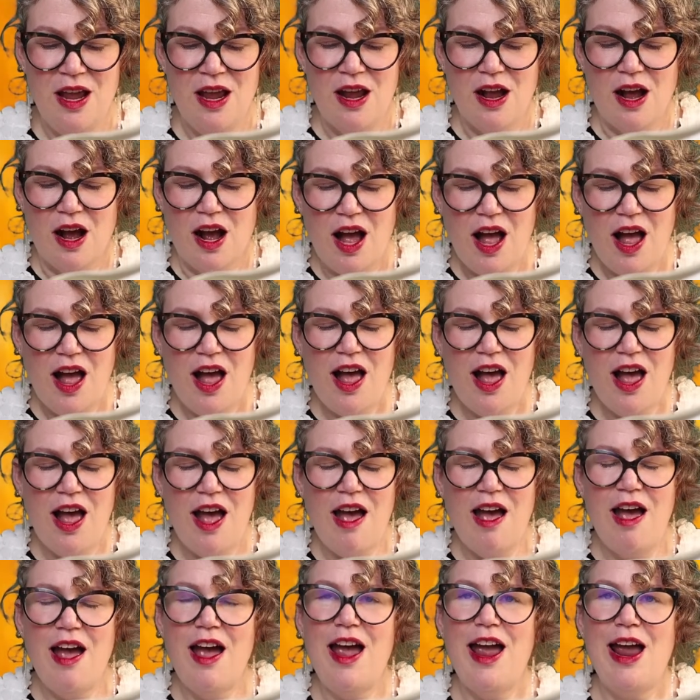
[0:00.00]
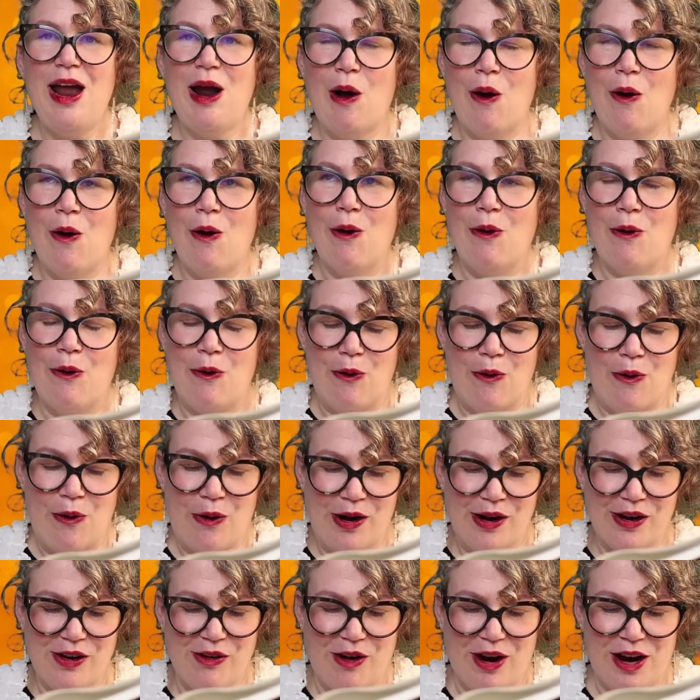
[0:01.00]
Hi-ho!
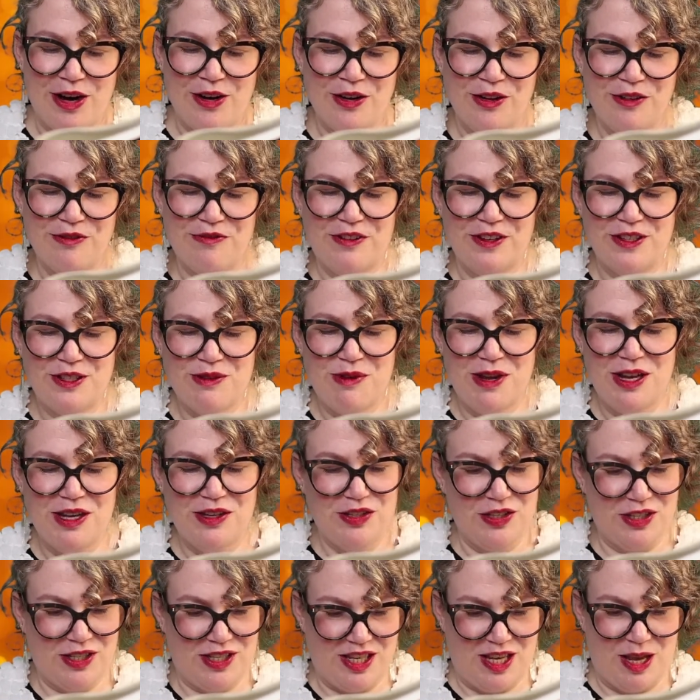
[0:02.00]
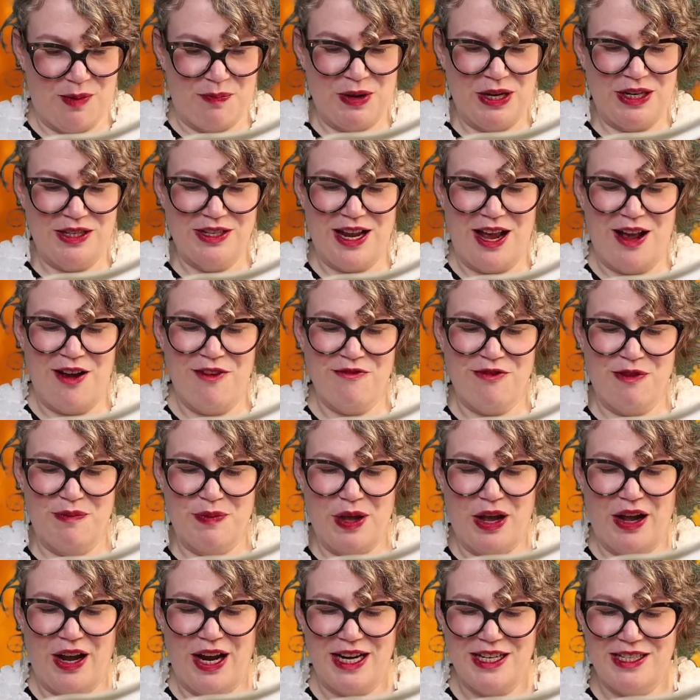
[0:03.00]
Cried old Fezziwig, skipping down from the
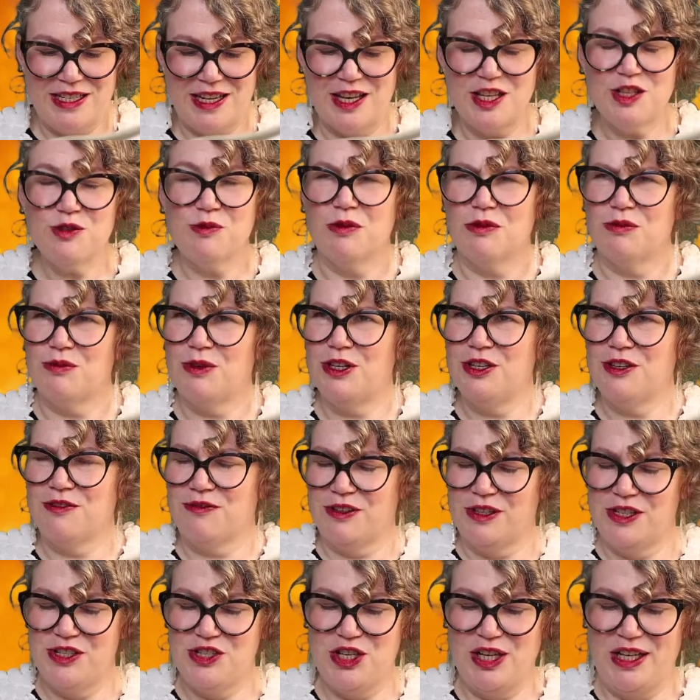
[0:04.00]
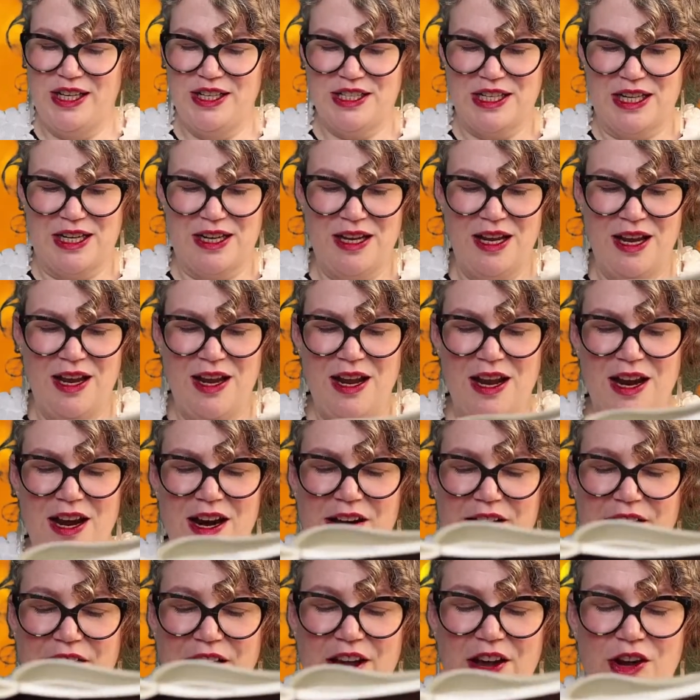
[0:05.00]
high desk with wonderful agility.
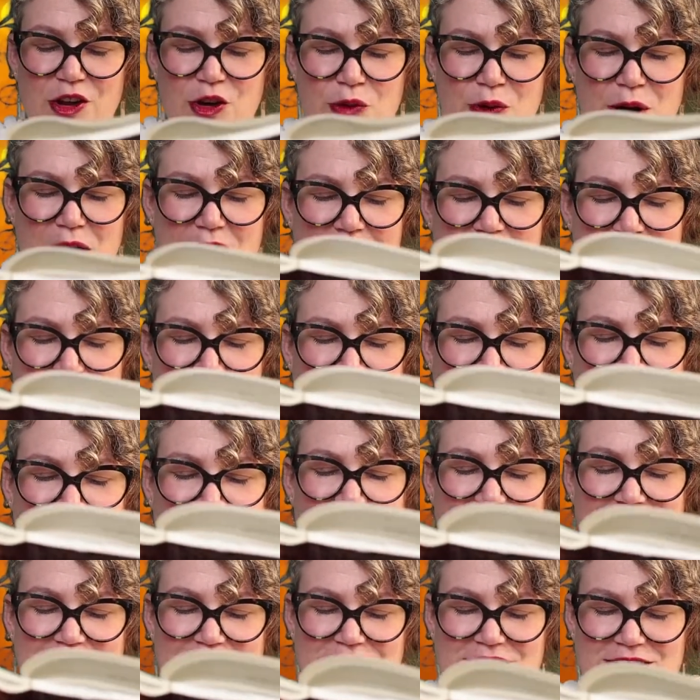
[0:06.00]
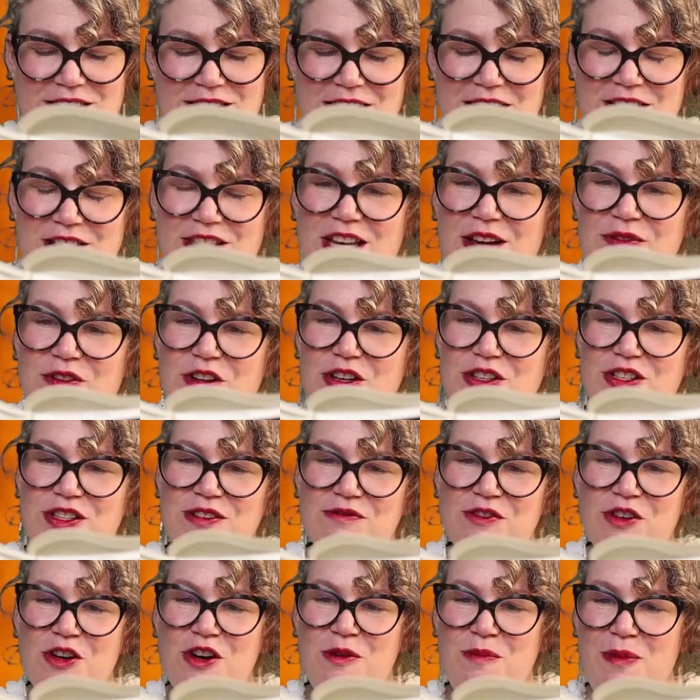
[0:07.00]
Cleared away, my lads, and let's have lots of
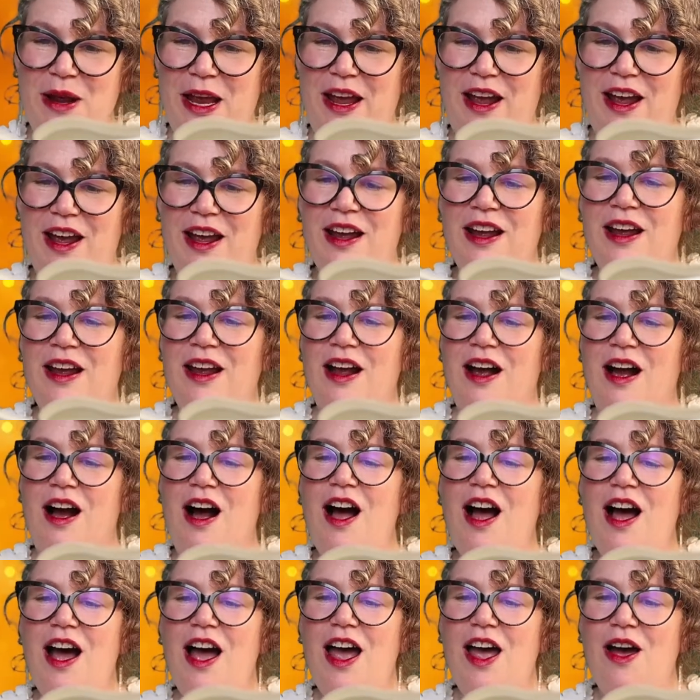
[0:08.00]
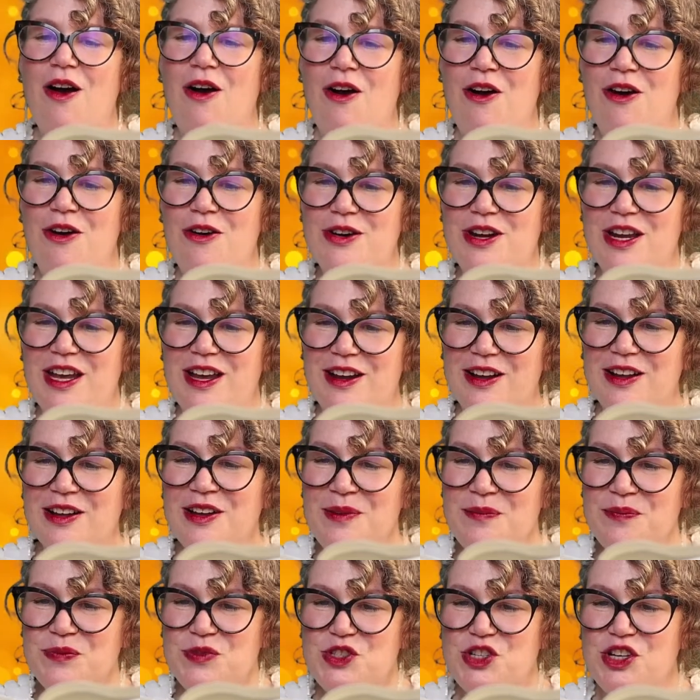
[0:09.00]
room here. Hi-ho, Dick!
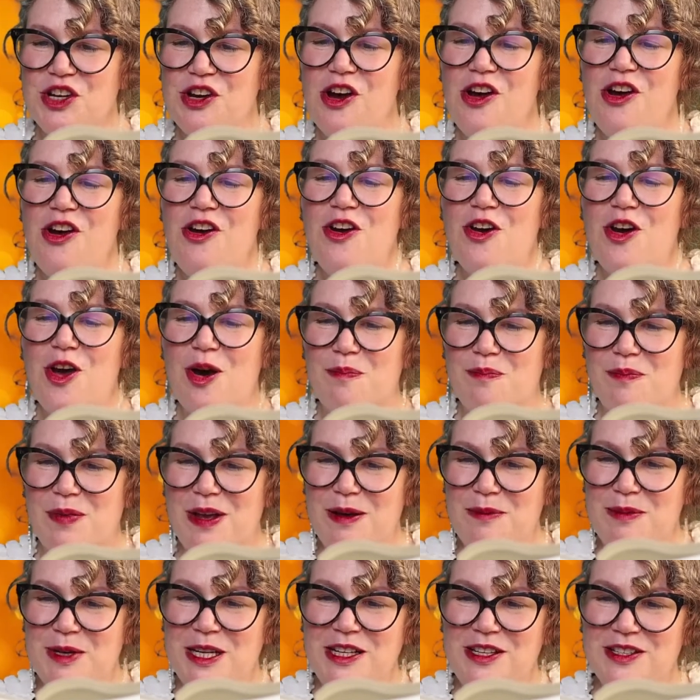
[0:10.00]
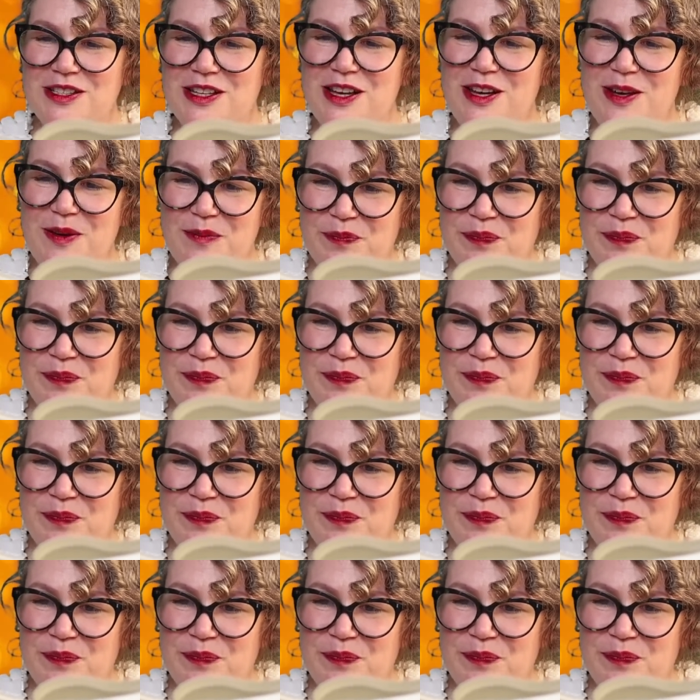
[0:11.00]
Cheer up, Ebenezer!